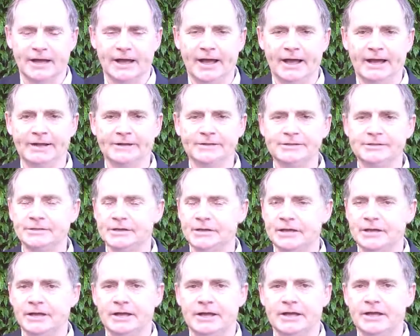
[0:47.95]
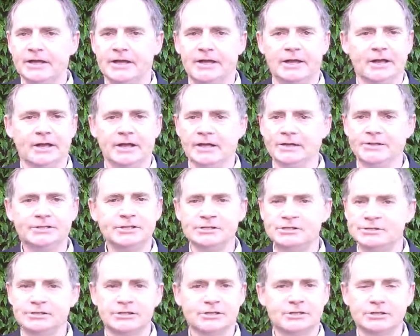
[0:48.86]
And it
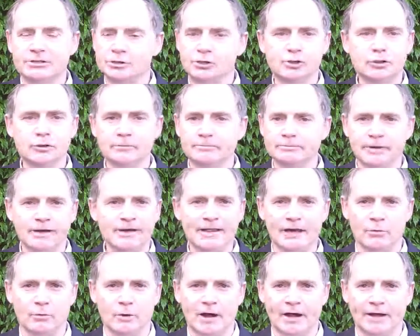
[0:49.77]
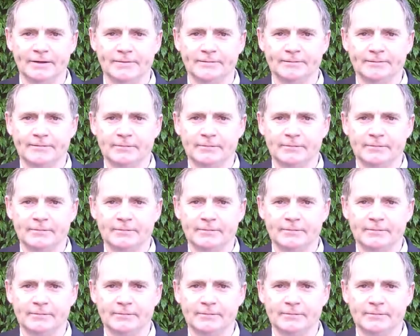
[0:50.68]
just shouldn't be that way.